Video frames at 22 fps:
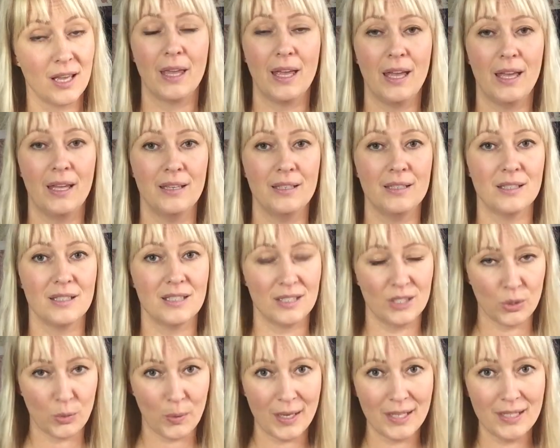and
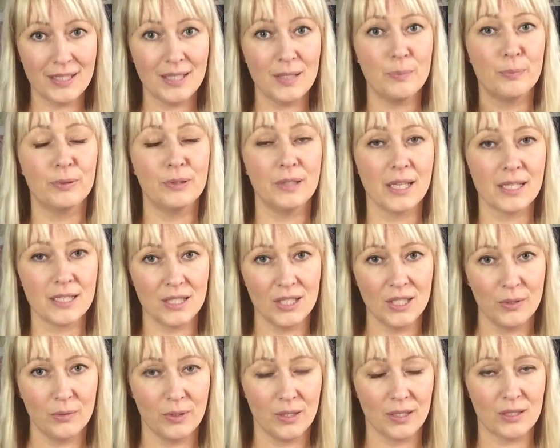20 plus
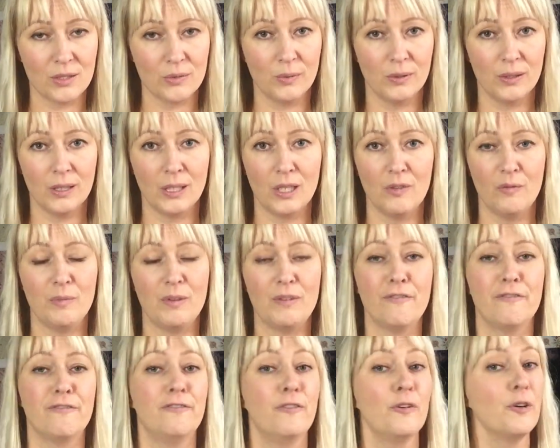units will give me
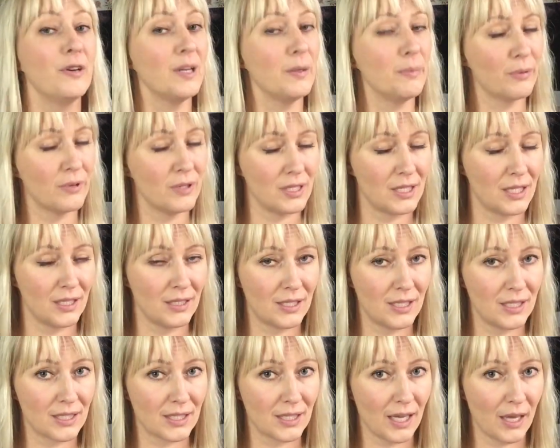40%
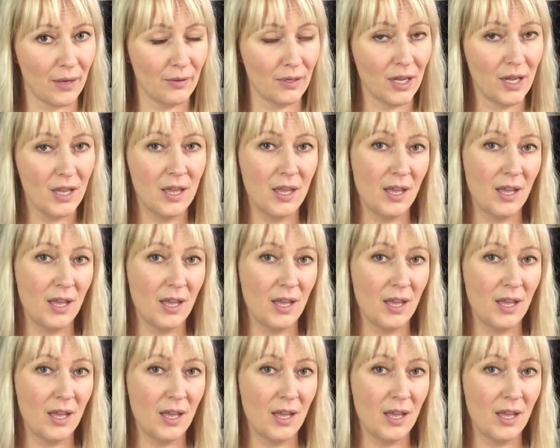discount.